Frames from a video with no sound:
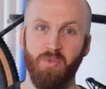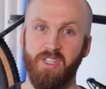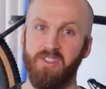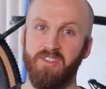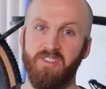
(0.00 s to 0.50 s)

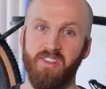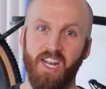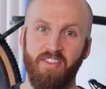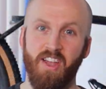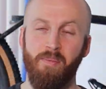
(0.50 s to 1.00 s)
wheels, and
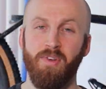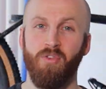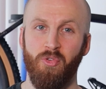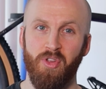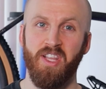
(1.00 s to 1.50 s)
I've come to
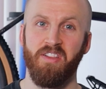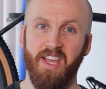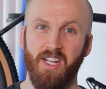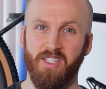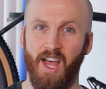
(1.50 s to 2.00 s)
really
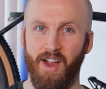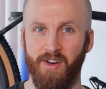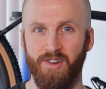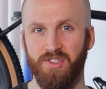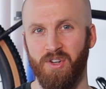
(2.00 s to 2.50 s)
like
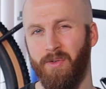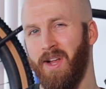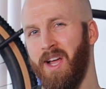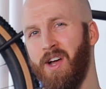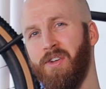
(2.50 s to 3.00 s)
tires
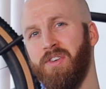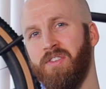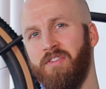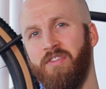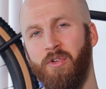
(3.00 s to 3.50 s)
around
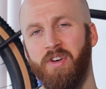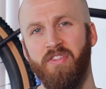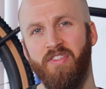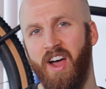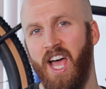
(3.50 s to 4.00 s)

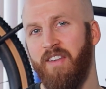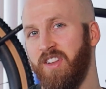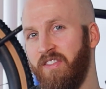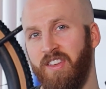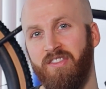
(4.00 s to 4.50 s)
45 to
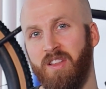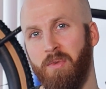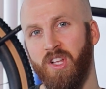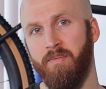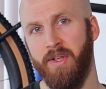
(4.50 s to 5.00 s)

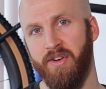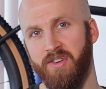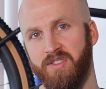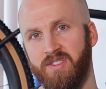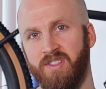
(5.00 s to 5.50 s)

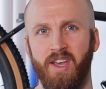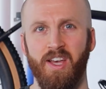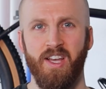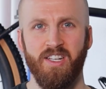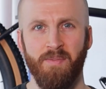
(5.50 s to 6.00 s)
50mm
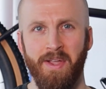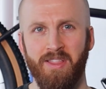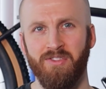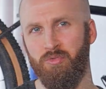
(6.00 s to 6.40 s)
to make those